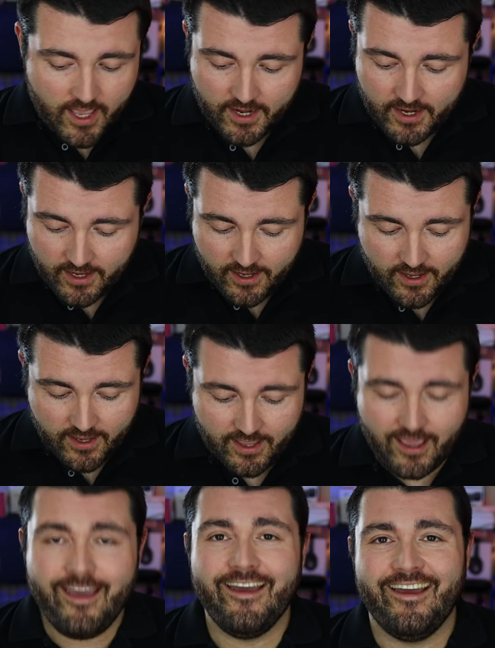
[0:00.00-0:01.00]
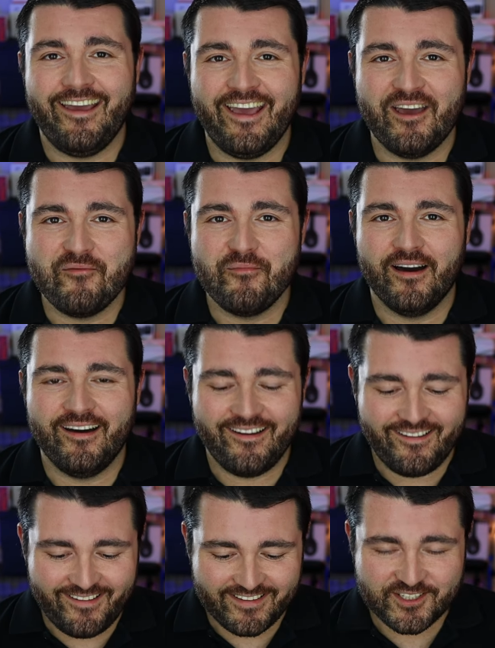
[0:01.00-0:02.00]
And I am
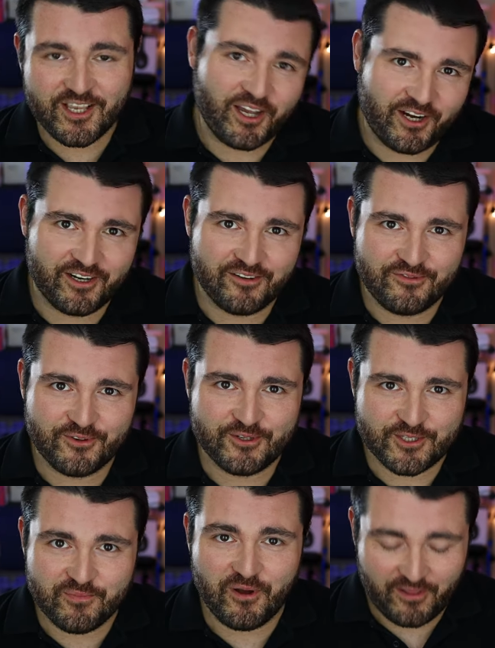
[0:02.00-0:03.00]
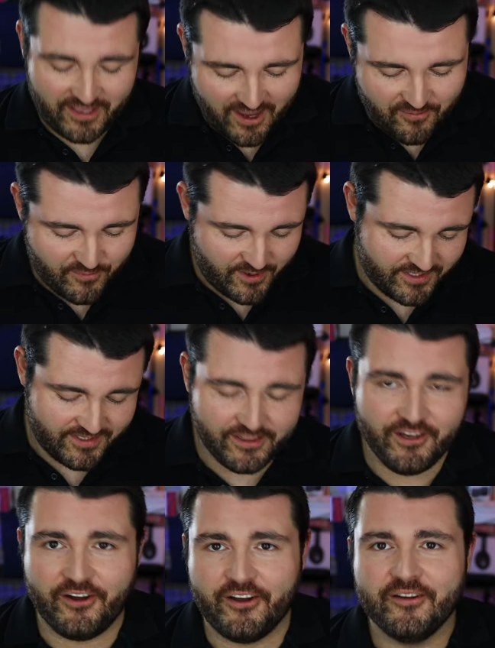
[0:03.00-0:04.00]
a sucker for small cameras.
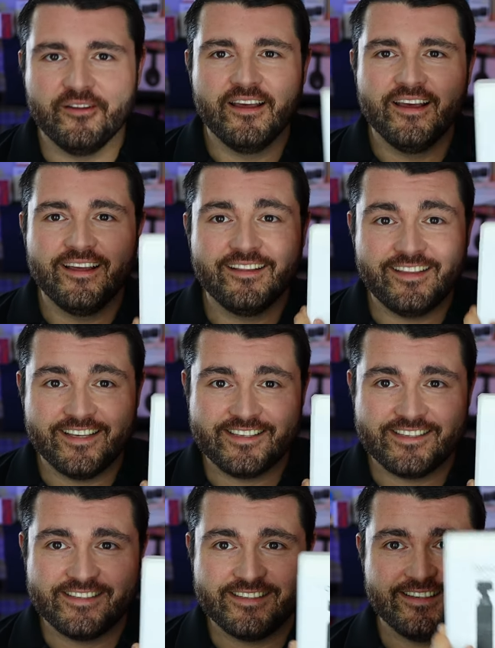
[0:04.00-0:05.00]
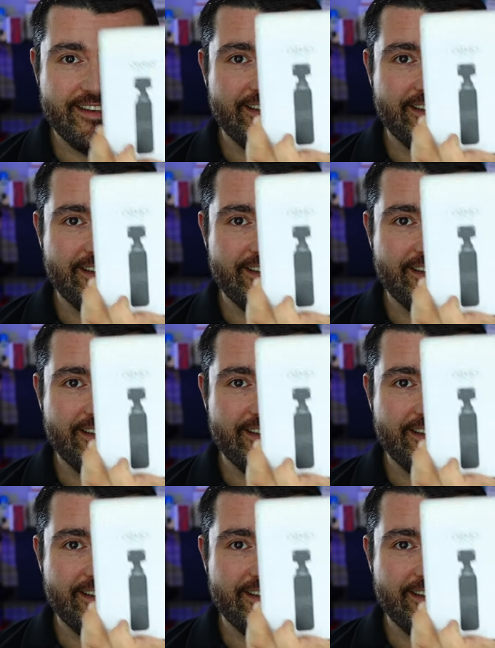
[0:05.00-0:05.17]
Look, this